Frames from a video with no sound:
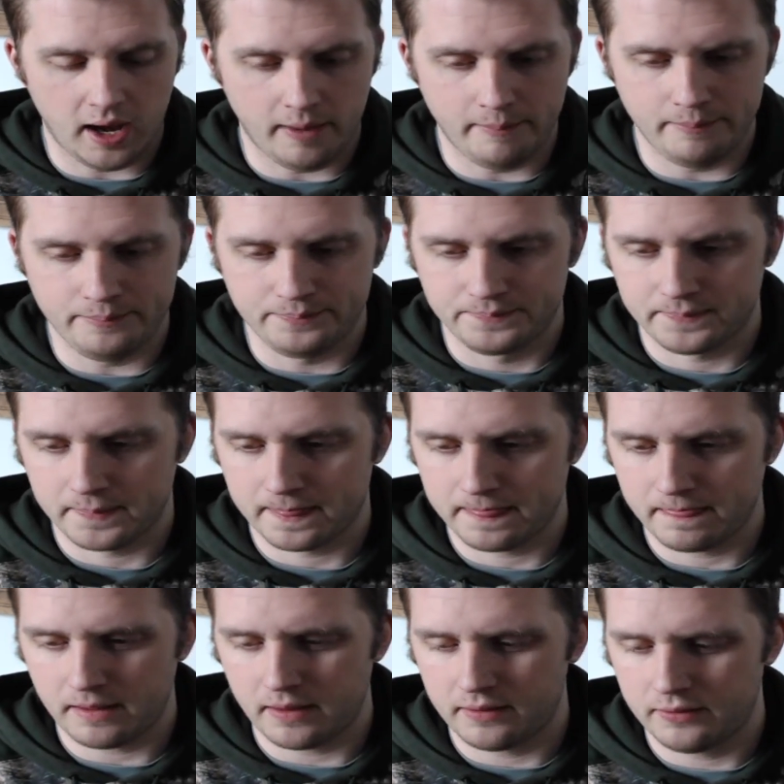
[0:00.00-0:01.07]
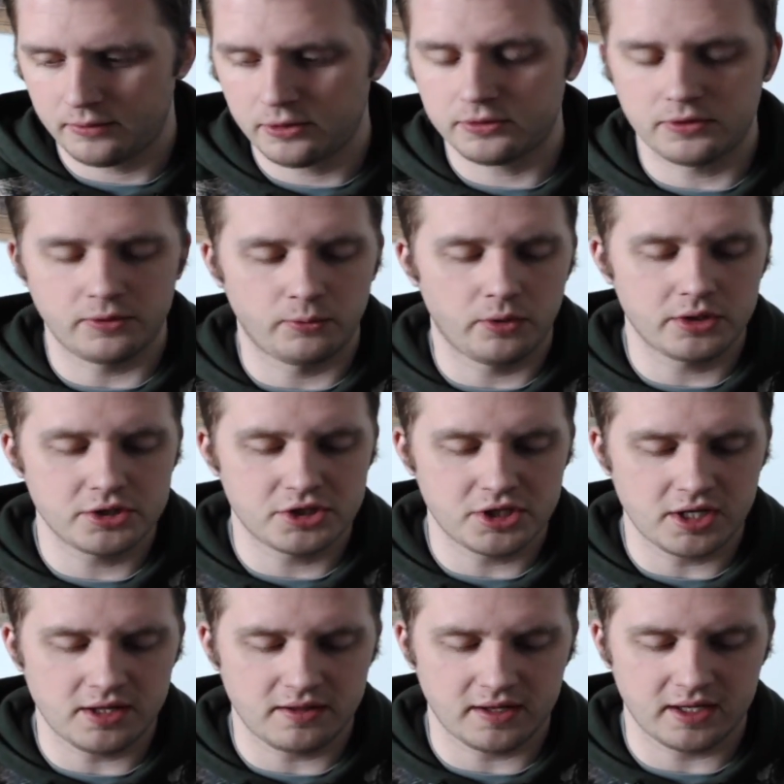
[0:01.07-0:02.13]
The
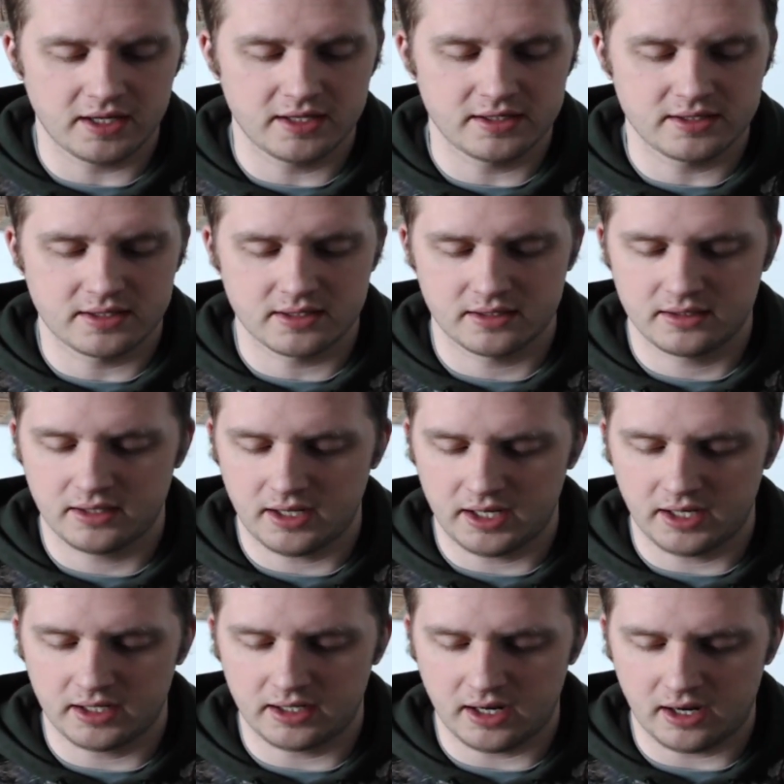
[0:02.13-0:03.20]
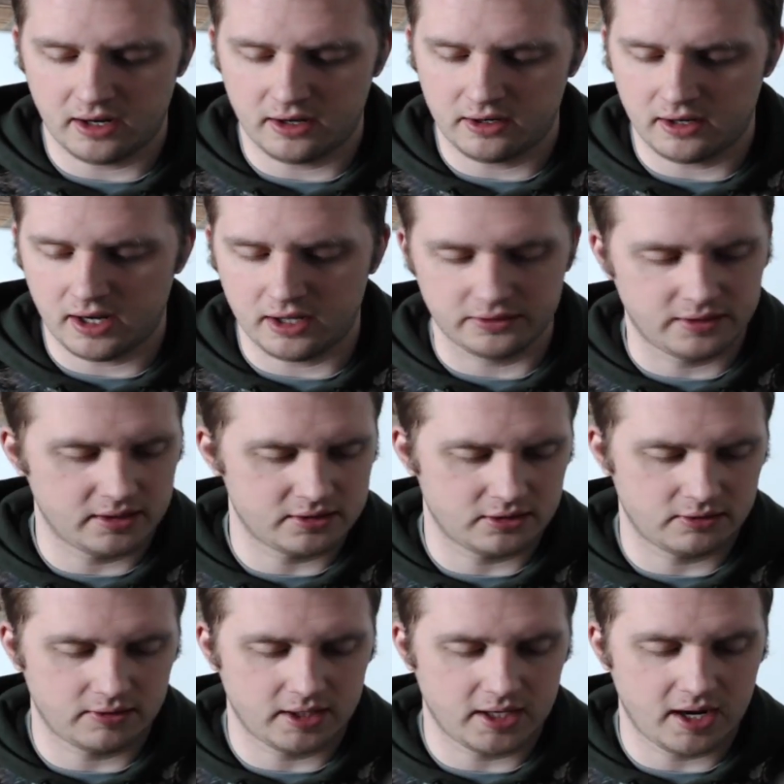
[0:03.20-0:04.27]
one shitty thing is, and
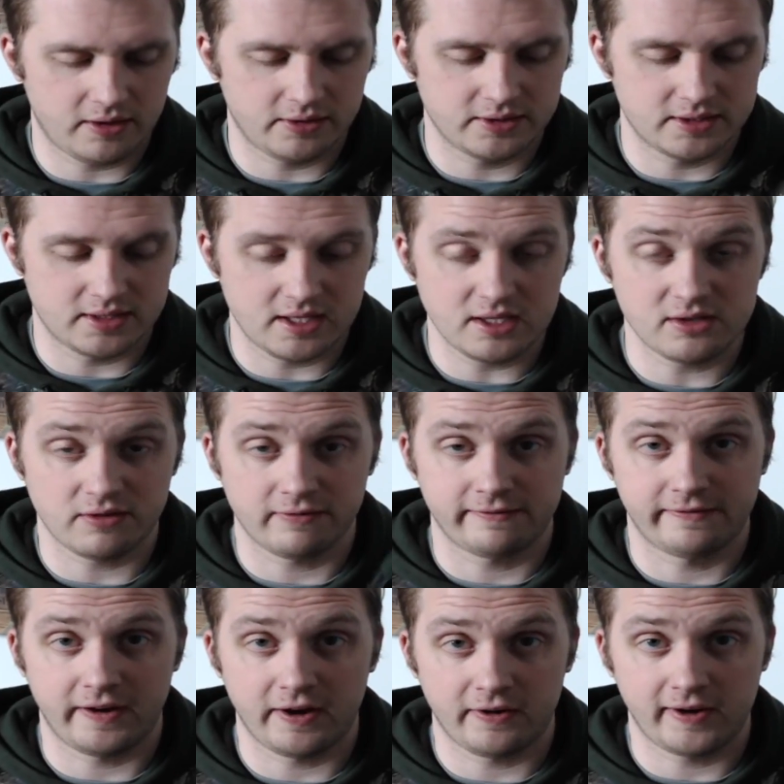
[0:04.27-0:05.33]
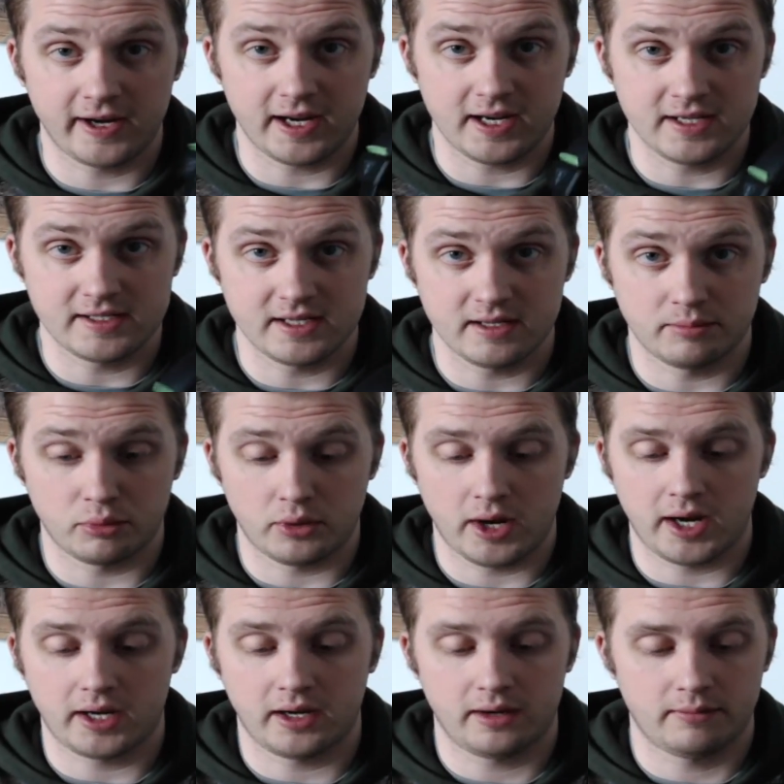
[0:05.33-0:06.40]
I'll touch on right now, is these are very easy
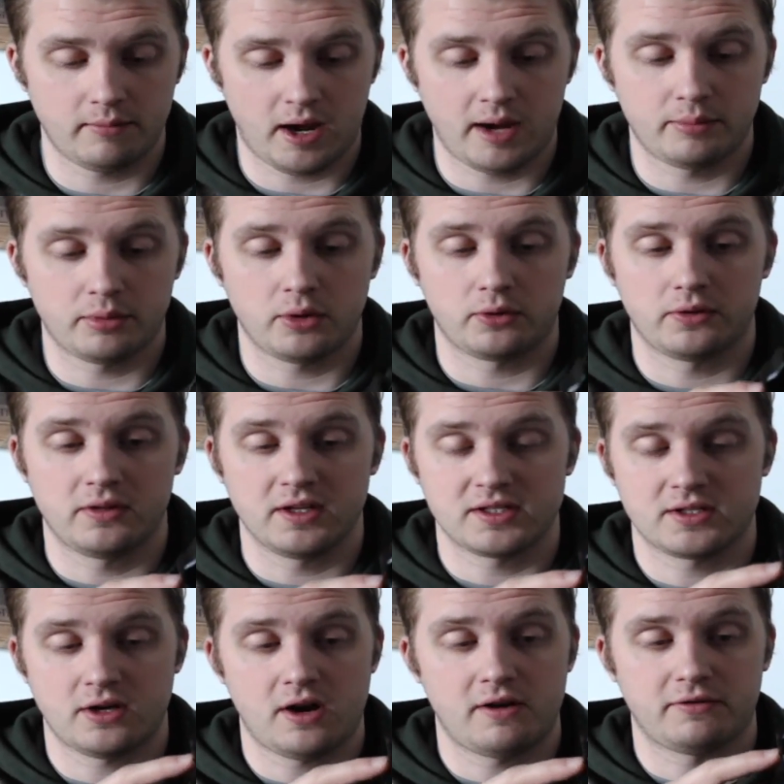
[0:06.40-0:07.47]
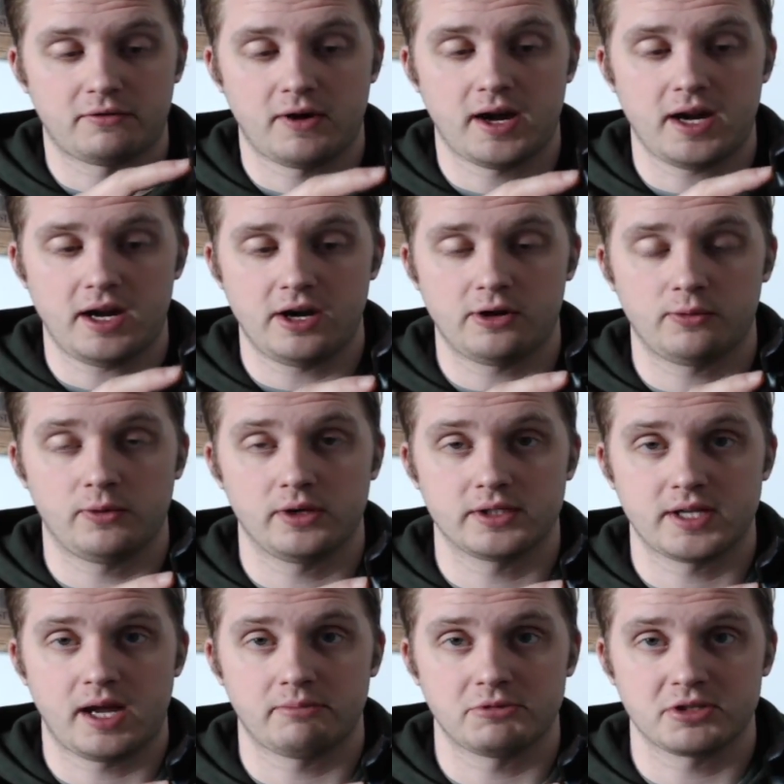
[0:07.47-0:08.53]
to break. I broke this off right
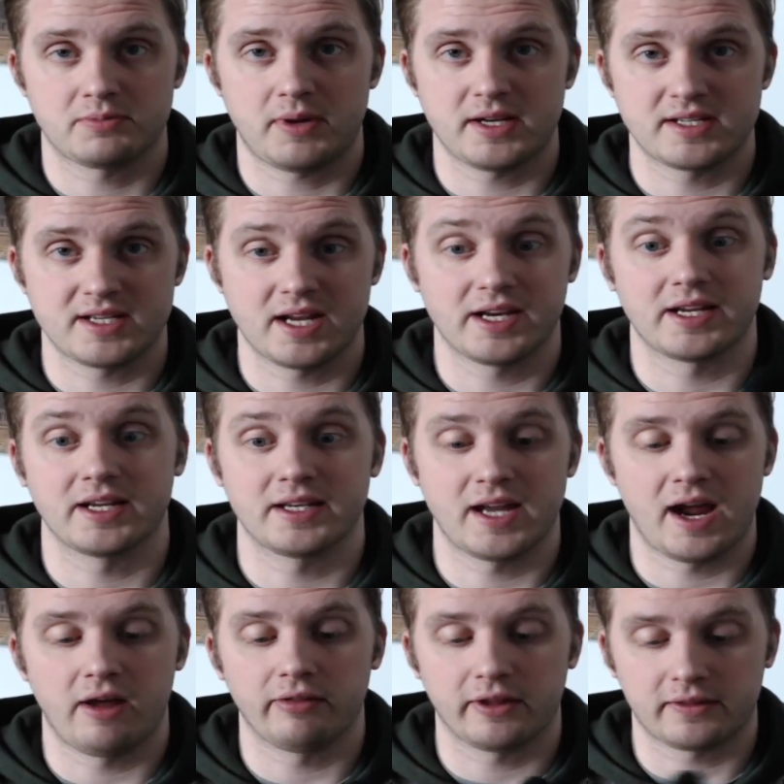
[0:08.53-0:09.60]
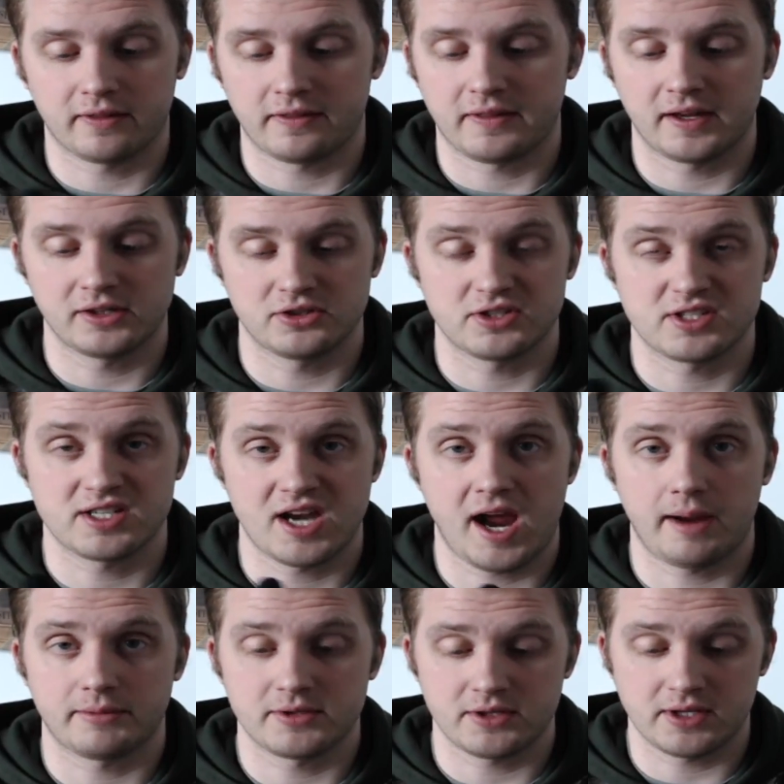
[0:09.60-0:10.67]
here one time just by setting it down. Like, the thing
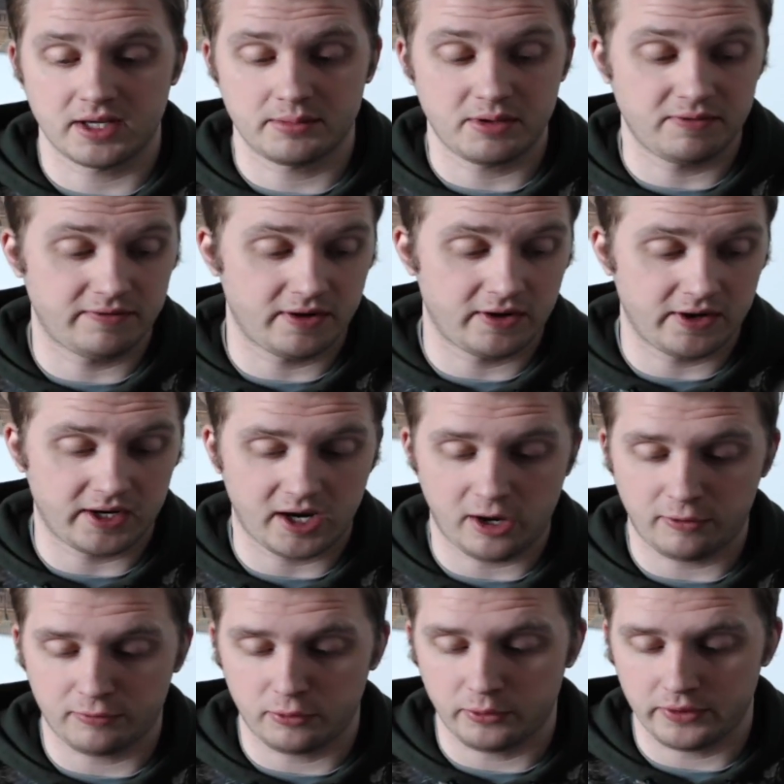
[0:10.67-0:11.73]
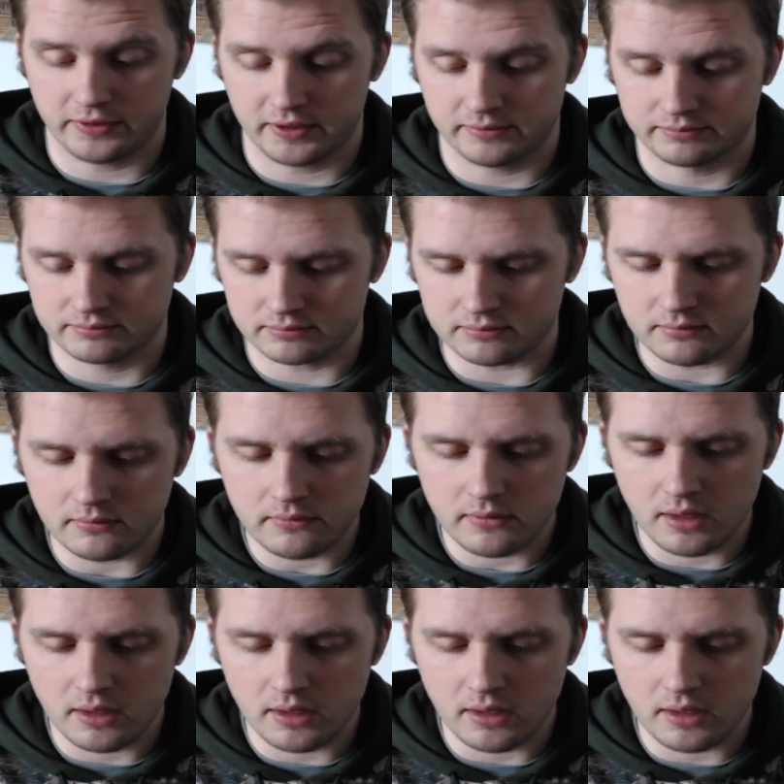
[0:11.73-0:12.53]
just snapped, so you gotta be very careful with it.